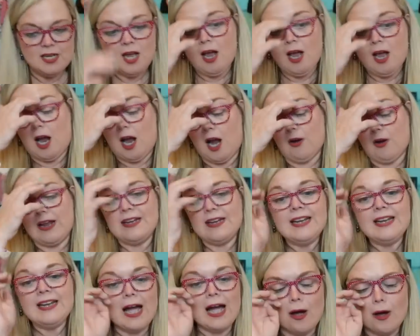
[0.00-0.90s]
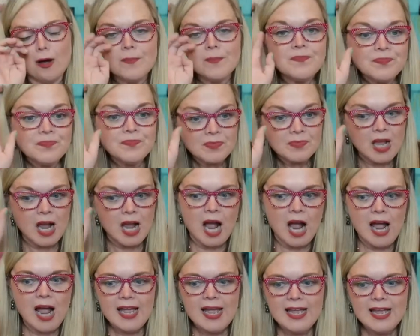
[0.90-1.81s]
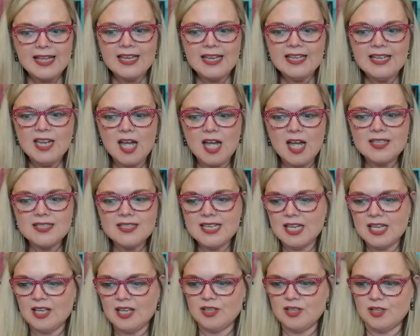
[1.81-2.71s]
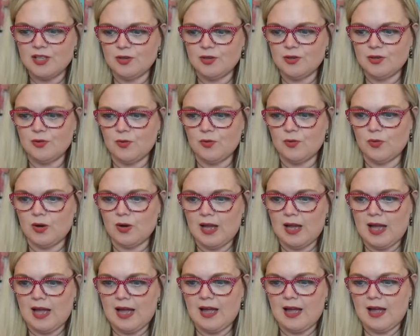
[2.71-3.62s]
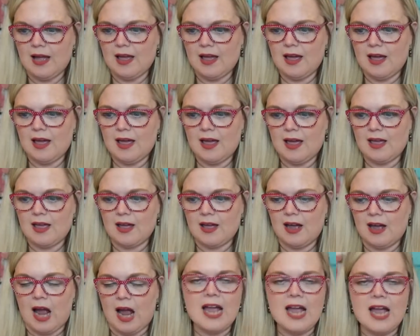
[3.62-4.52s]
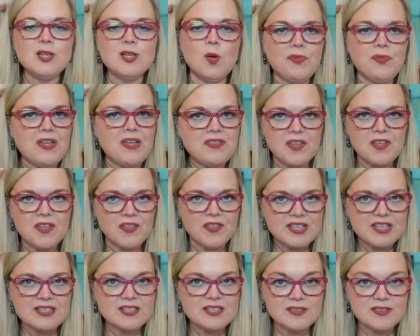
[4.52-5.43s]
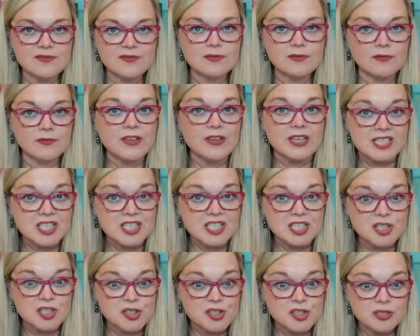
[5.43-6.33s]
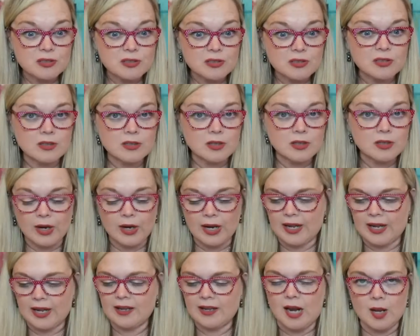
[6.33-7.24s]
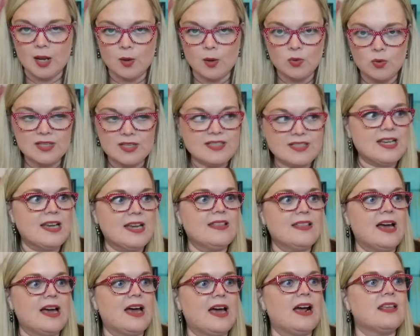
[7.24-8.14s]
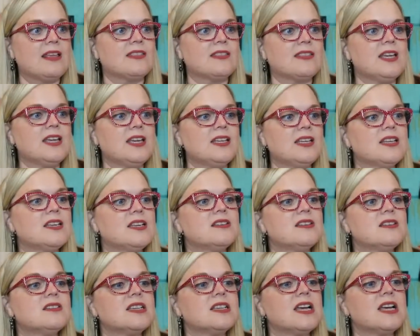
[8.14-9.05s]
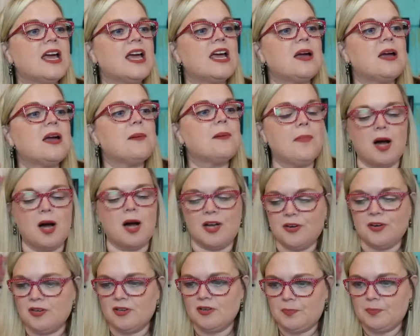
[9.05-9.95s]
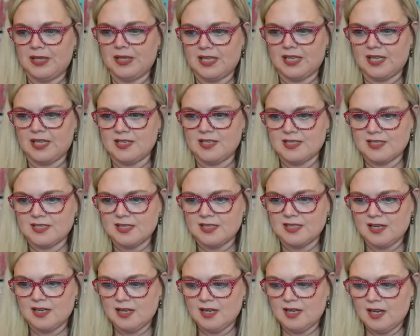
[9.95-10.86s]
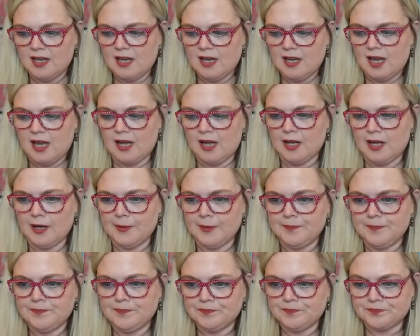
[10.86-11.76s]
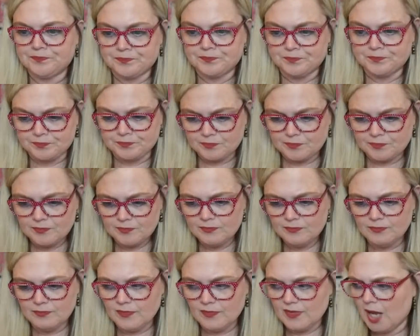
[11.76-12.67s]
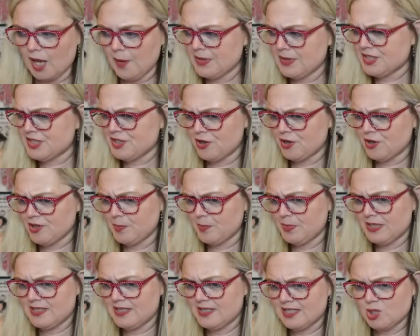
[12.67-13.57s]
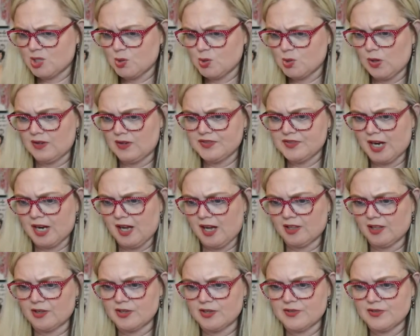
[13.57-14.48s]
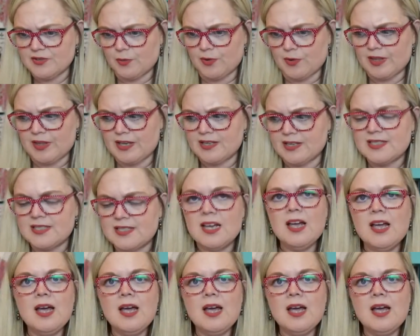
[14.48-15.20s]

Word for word: All right. Now, I cannot tell you I don't think that this is vintage. Okay. I will say that. I think it is a modern piece. Um, I'm going to start the bids at $12 for this.